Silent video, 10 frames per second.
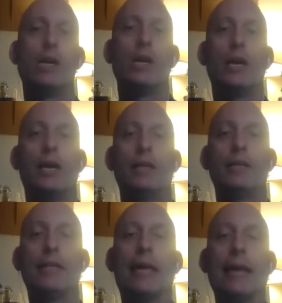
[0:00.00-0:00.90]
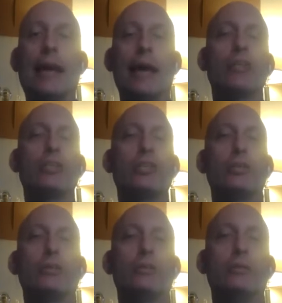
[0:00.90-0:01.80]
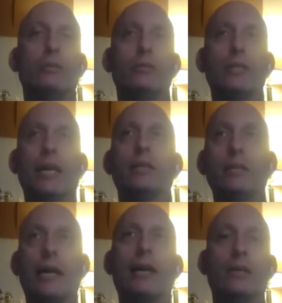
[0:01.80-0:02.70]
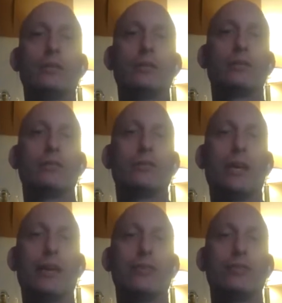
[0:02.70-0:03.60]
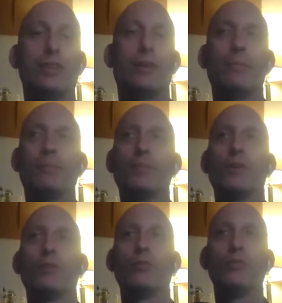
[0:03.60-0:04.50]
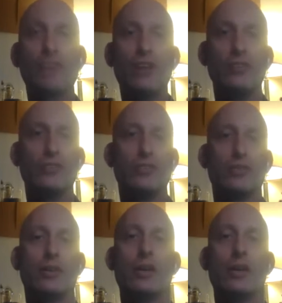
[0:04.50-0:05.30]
And that action then has results.